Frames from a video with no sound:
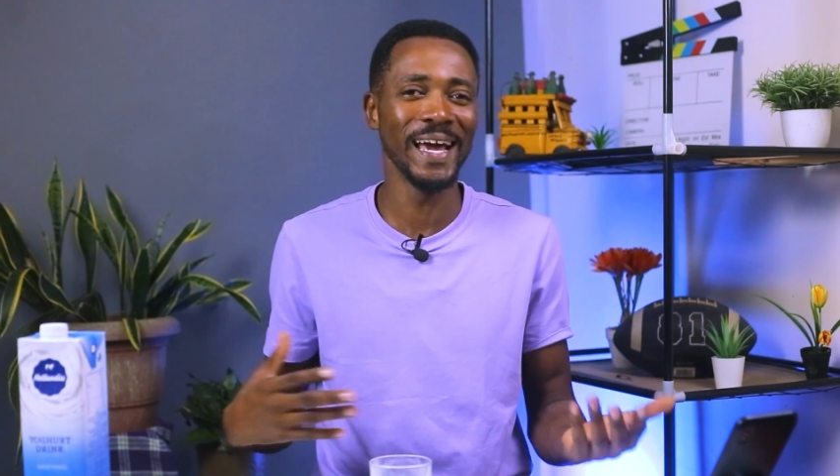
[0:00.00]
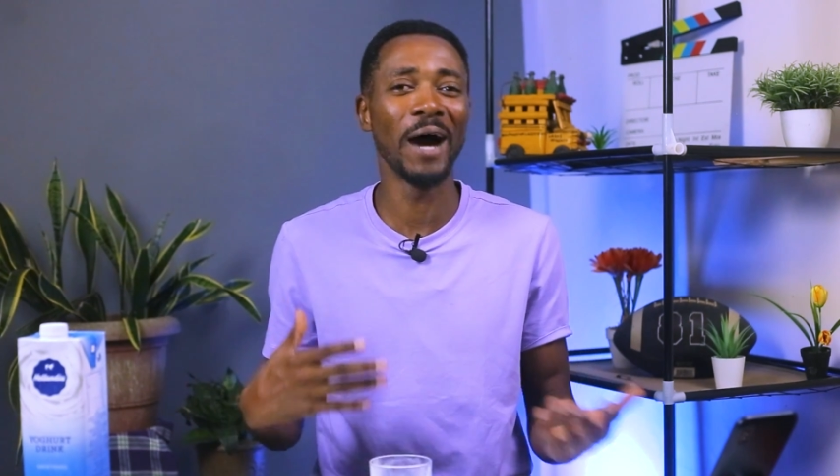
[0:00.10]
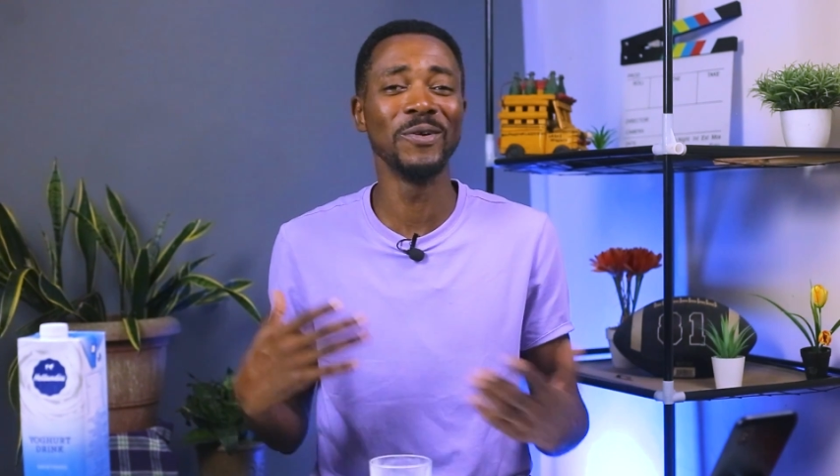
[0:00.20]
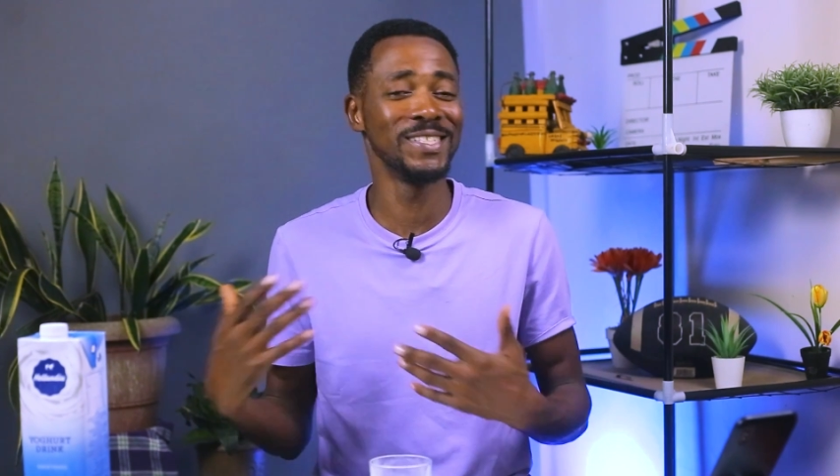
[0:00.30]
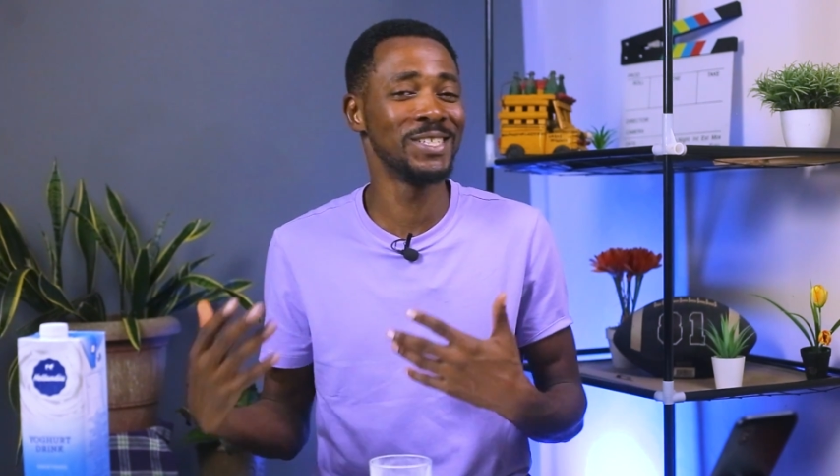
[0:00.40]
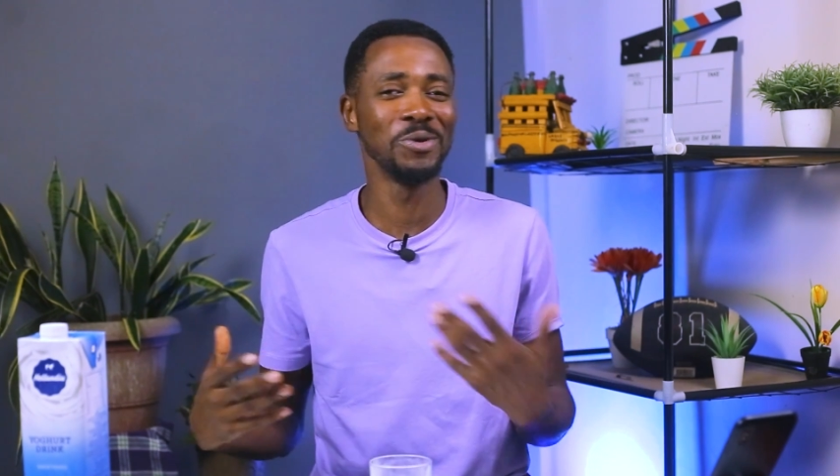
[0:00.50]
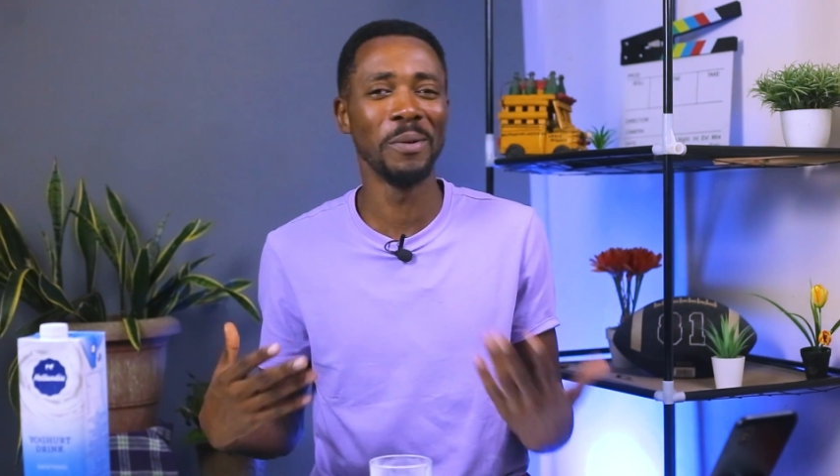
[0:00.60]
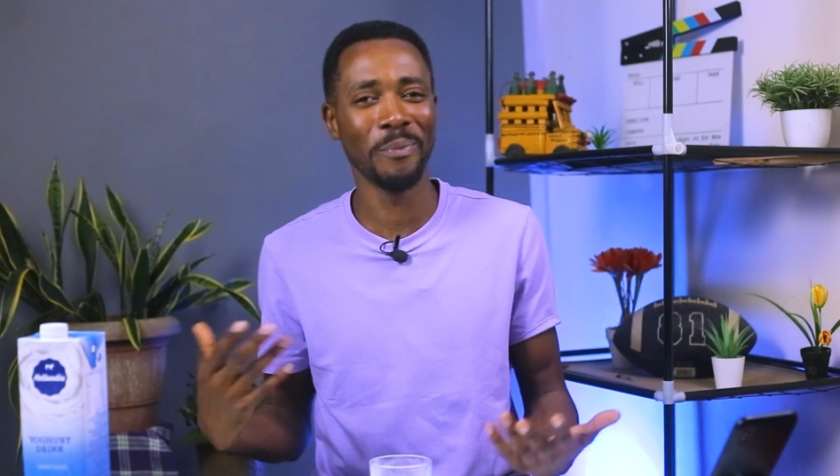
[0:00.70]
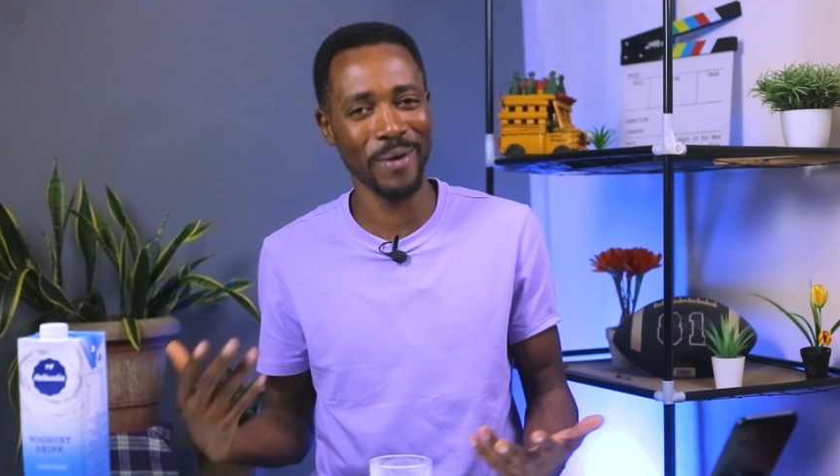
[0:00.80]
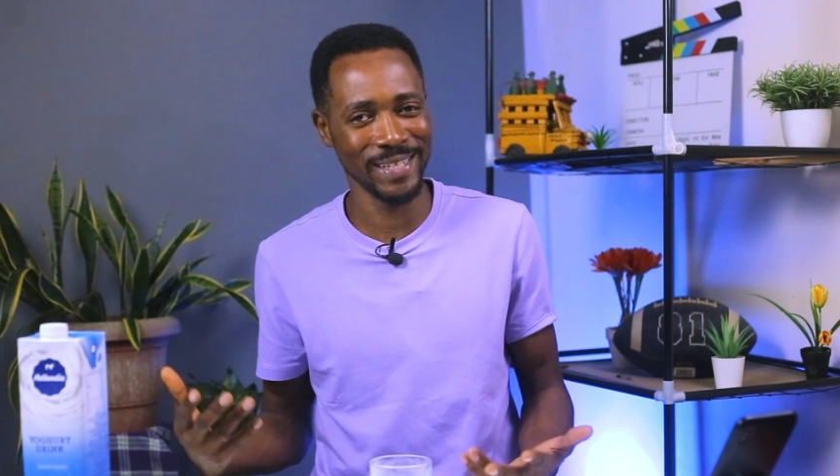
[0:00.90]
I wasn't too
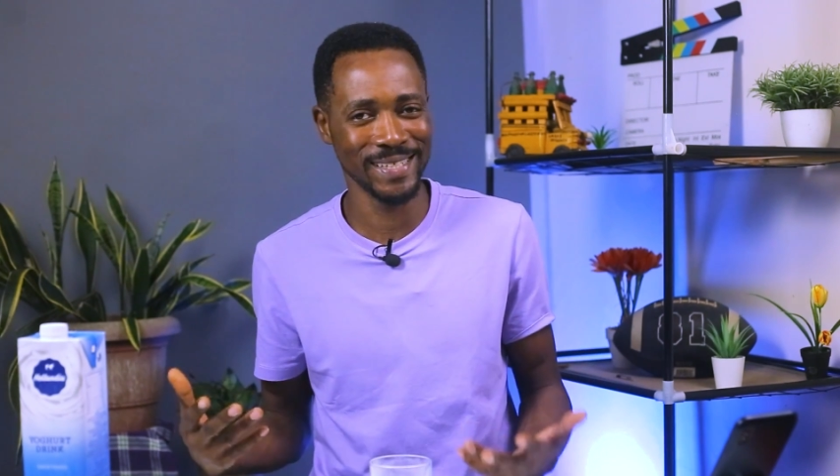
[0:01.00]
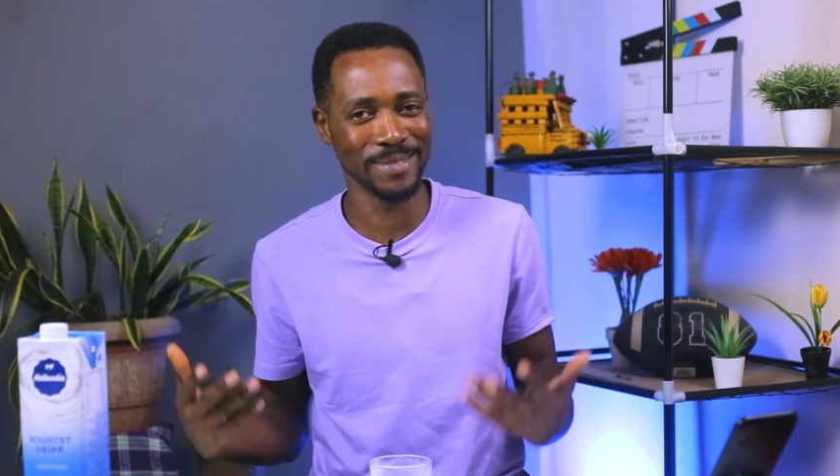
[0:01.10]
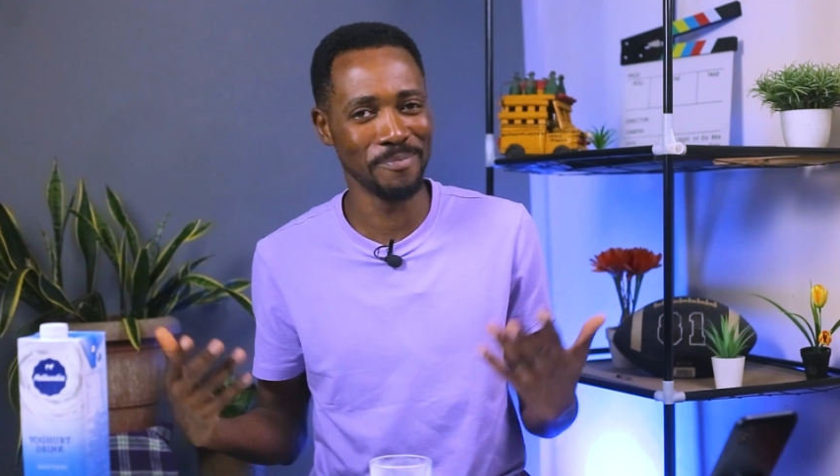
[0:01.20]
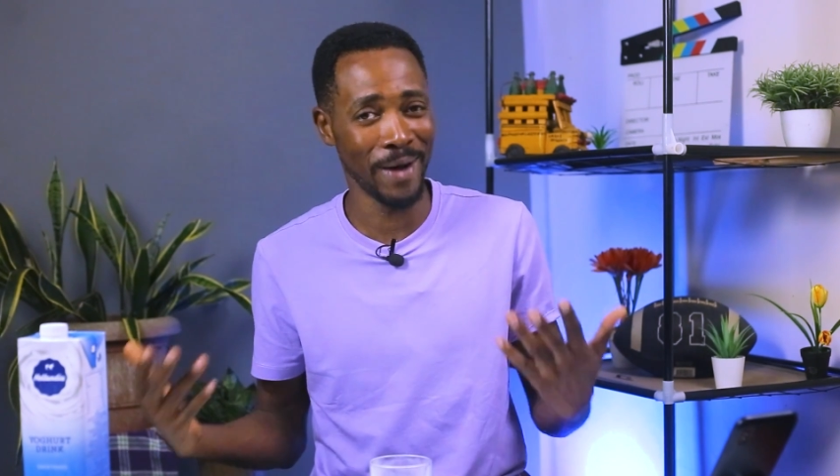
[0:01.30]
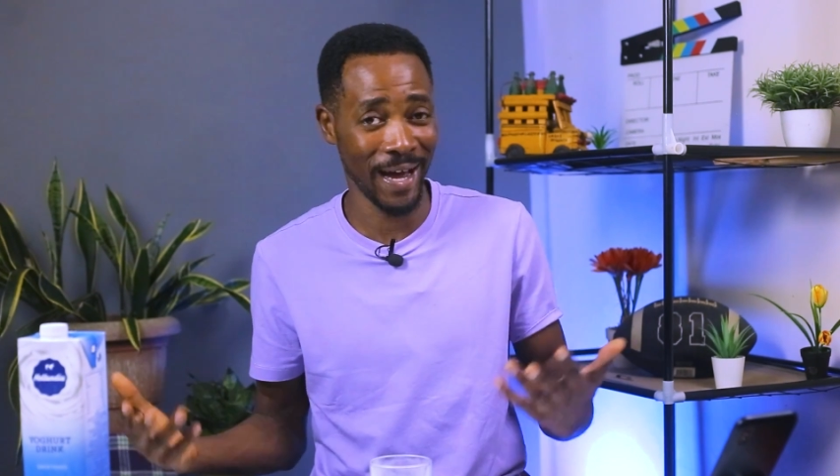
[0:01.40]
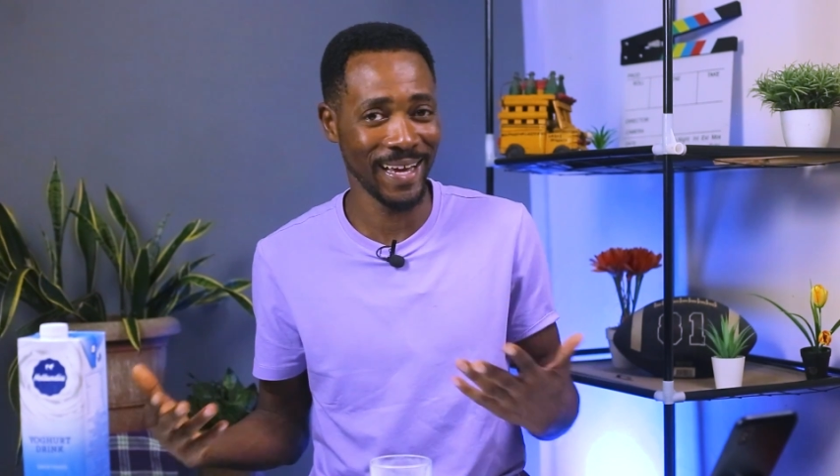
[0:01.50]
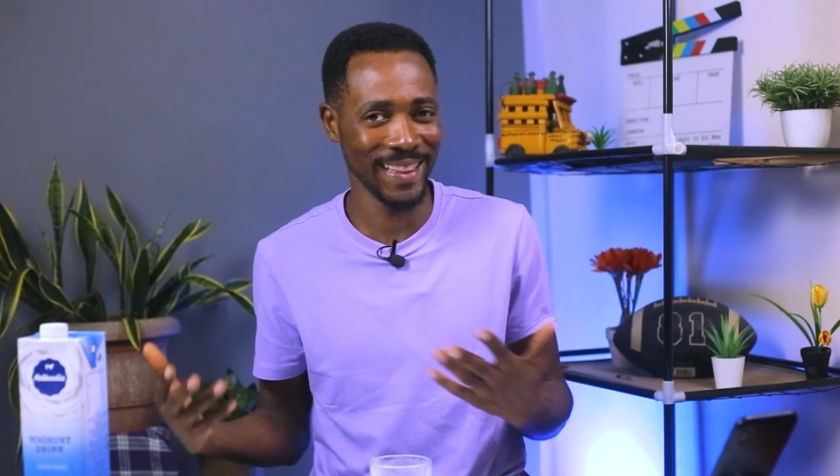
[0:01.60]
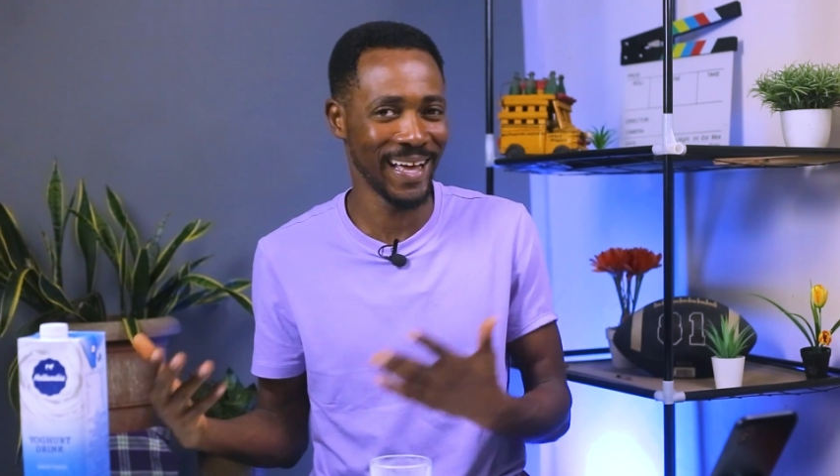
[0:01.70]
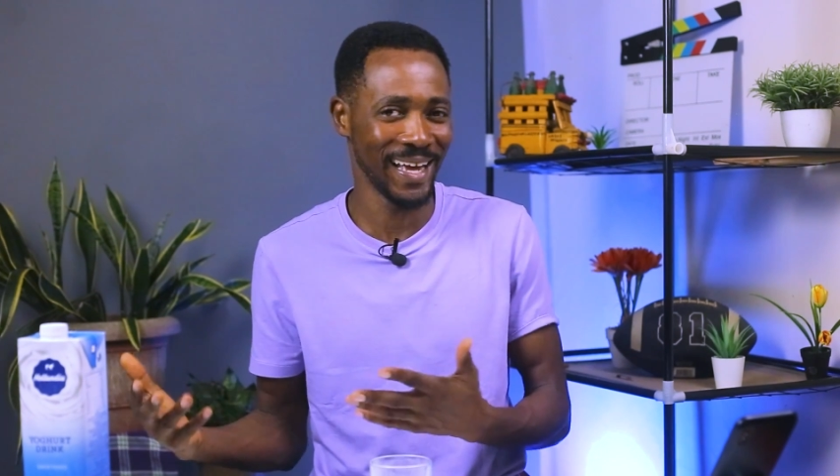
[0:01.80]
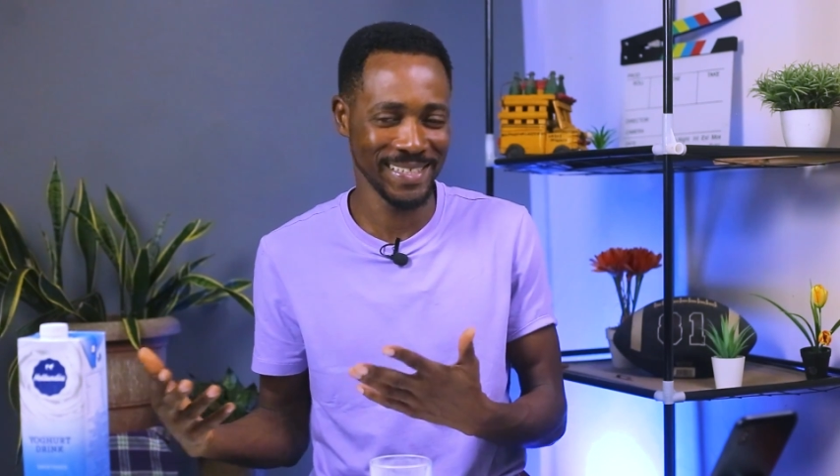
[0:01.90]
impressed by
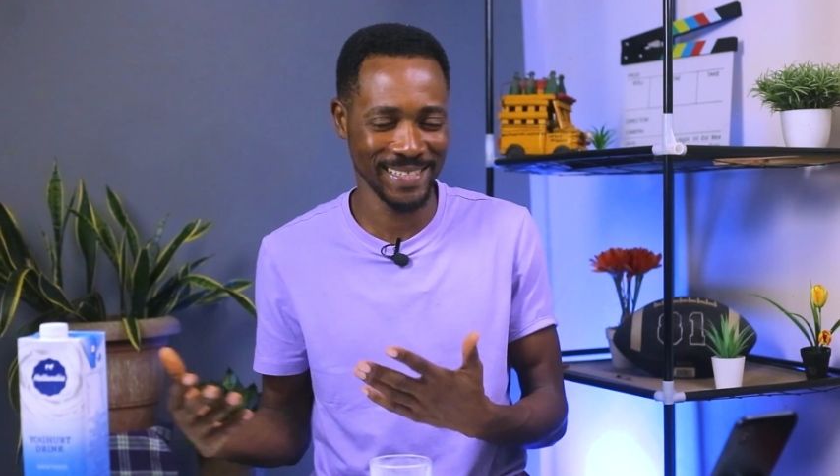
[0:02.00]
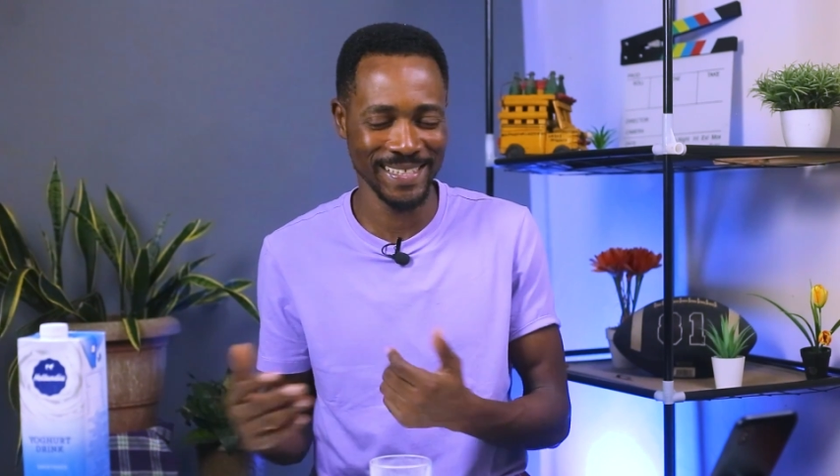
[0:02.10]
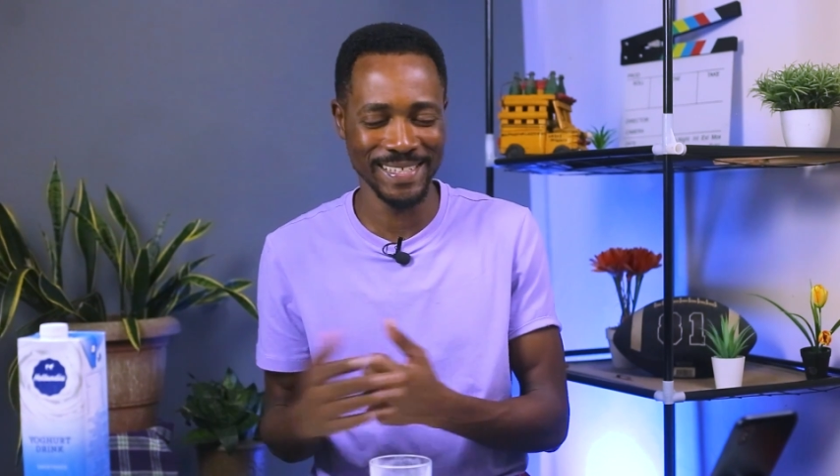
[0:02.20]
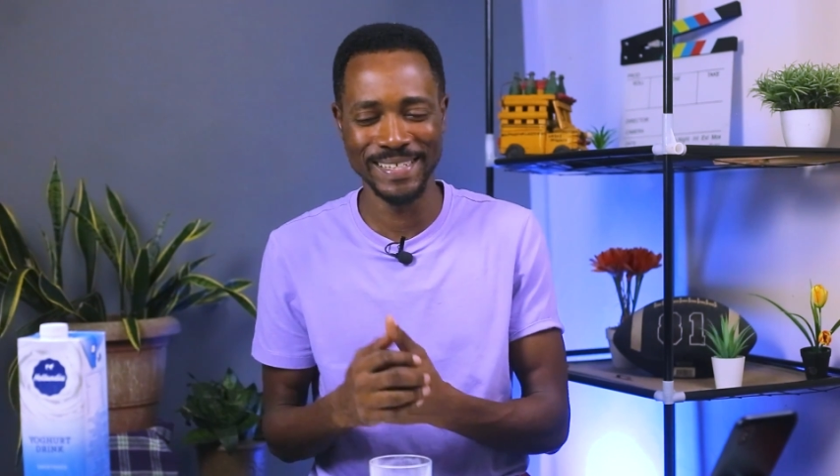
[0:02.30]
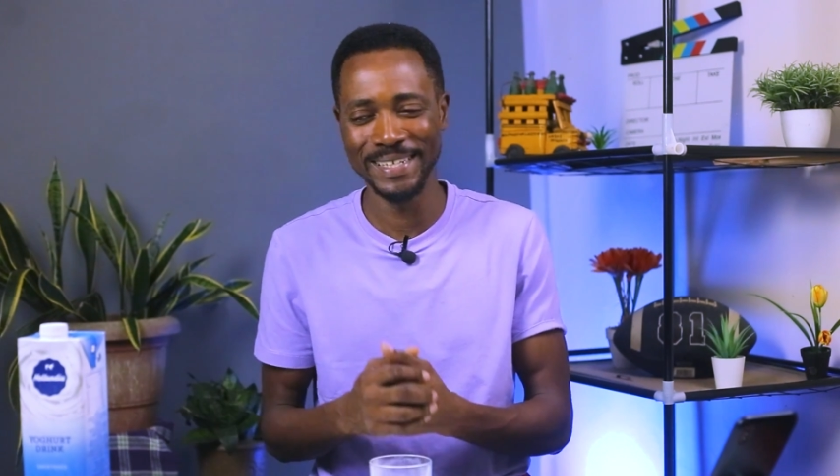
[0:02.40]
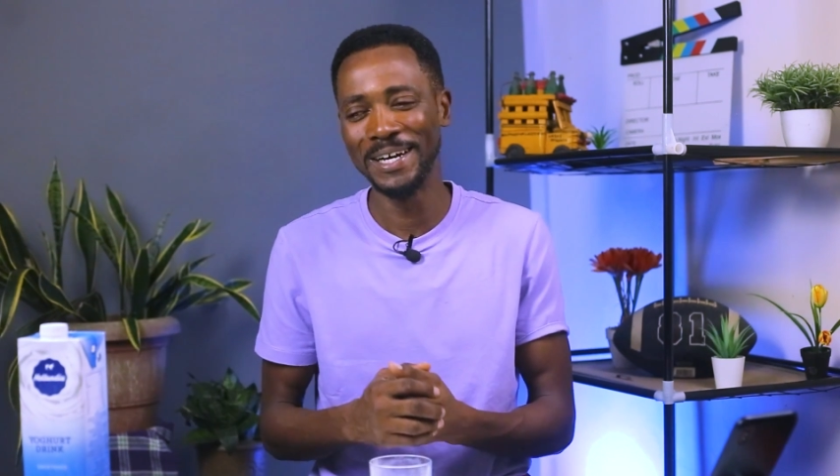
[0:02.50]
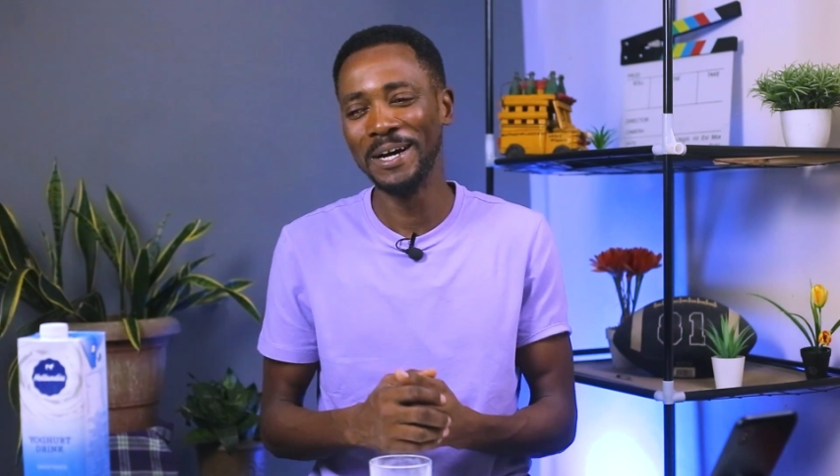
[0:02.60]
that scene.